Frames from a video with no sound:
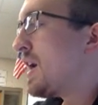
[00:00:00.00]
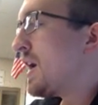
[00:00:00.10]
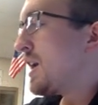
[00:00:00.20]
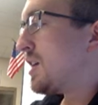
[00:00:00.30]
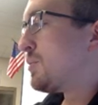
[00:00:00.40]

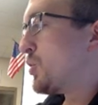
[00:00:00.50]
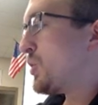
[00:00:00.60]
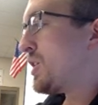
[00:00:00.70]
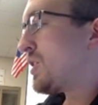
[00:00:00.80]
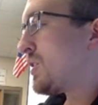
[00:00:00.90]
In blue
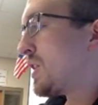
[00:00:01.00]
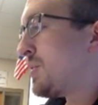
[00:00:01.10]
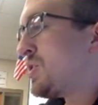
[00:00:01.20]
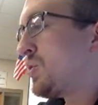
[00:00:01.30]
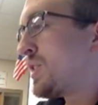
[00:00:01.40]
here, let me
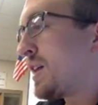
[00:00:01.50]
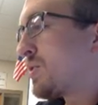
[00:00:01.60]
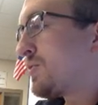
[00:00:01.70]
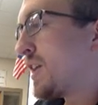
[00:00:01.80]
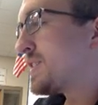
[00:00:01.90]
do then
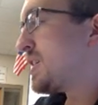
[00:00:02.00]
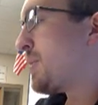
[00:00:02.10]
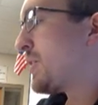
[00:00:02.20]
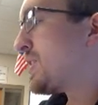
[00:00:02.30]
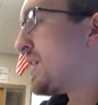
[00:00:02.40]
reflected
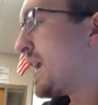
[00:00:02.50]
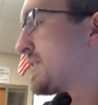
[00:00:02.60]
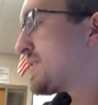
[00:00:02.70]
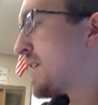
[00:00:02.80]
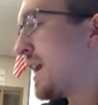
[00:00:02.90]
about the
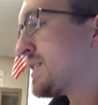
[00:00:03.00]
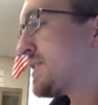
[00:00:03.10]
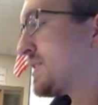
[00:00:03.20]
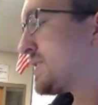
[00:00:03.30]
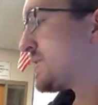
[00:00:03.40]

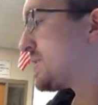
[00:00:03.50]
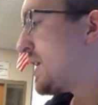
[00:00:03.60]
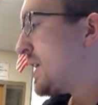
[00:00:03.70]
x-axis.